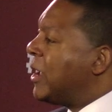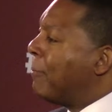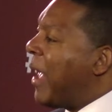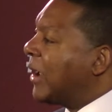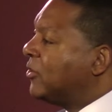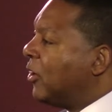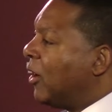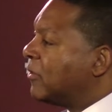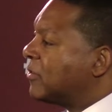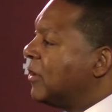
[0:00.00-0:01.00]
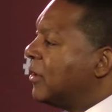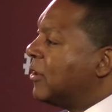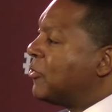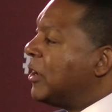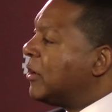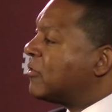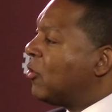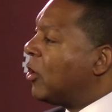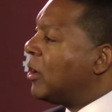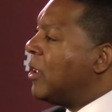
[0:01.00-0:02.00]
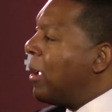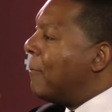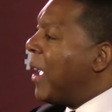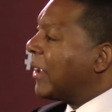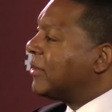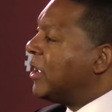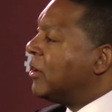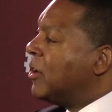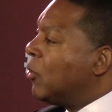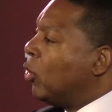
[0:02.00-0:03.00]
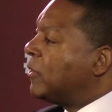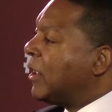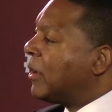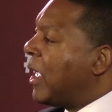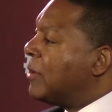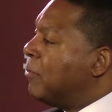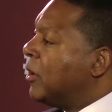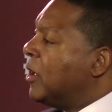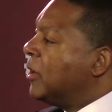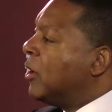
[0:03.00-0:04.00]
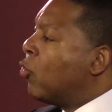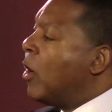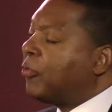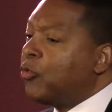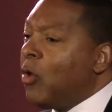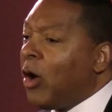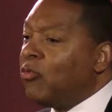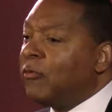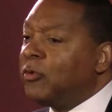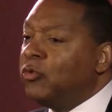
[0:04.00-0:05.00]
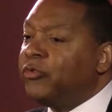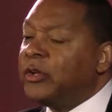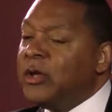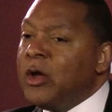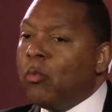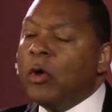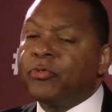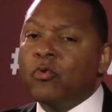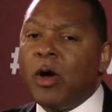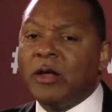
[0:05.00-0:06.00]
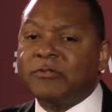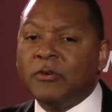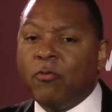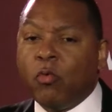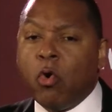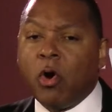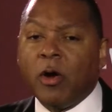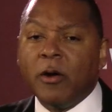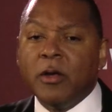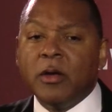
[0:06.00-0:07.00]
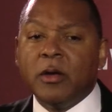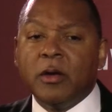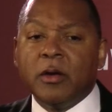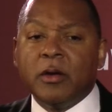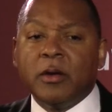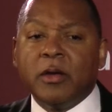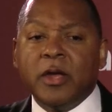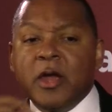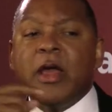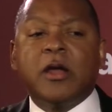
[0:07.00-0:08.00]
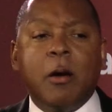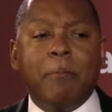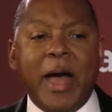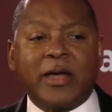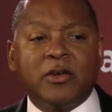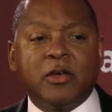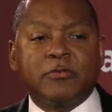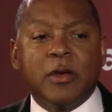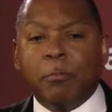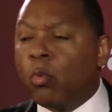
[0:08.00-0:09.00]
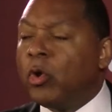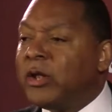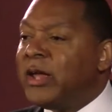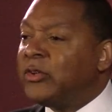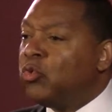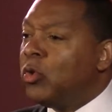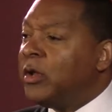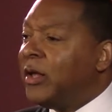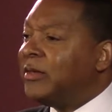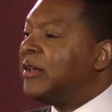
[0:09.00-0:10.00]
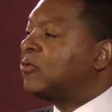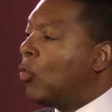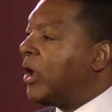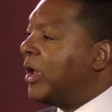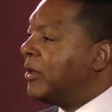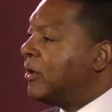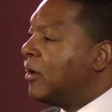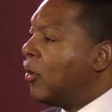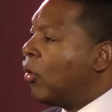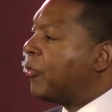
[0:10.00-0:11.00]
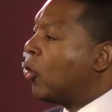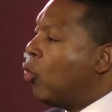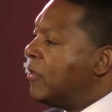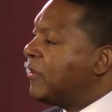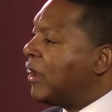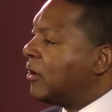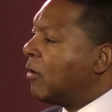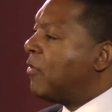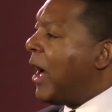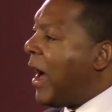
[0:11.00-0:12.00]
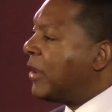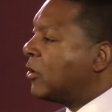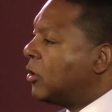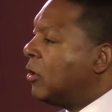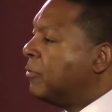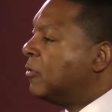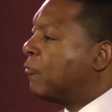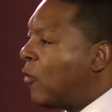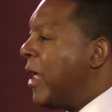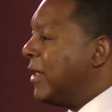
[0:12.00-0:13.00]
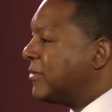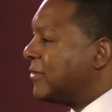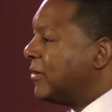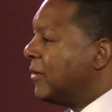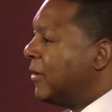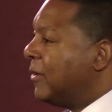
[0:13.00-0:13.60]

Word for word: thing back to us, the thing that started back then with the Enlightenment, that went through our revolution, went through our Civil War. Here they come back at us, but what are they doing? They're swinging with the quintet of the hot clubs of France.